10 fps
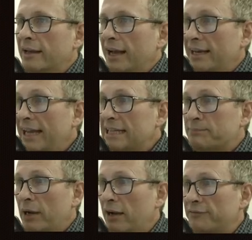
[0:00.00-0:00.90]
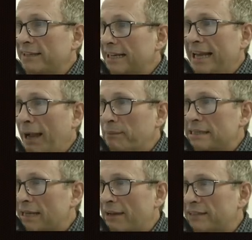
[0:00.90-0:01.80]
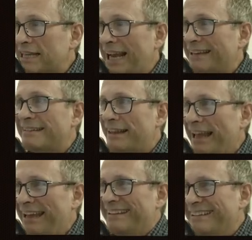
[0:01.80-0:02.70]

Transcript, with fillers: And he's perfectly happy to have his hand there.